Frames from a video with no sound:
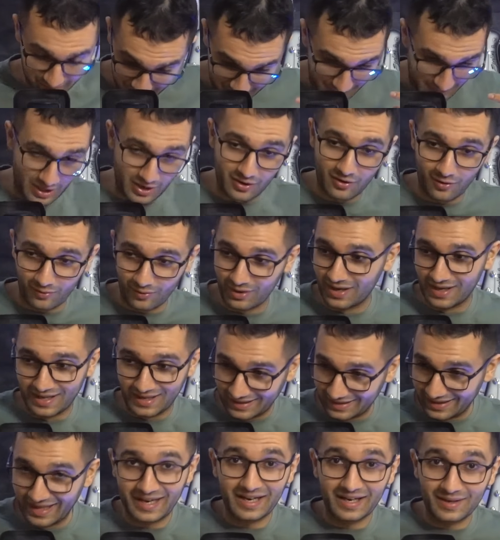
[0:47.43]
you know,
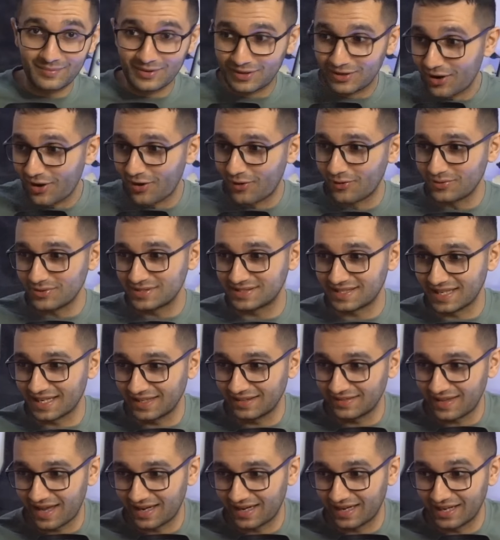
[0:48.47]
letting me know,
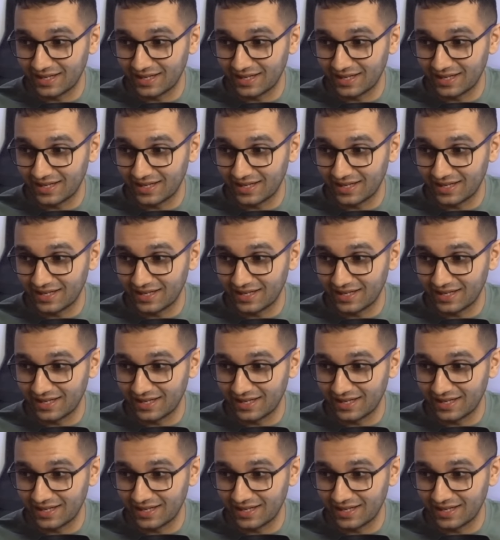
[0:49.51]
saying that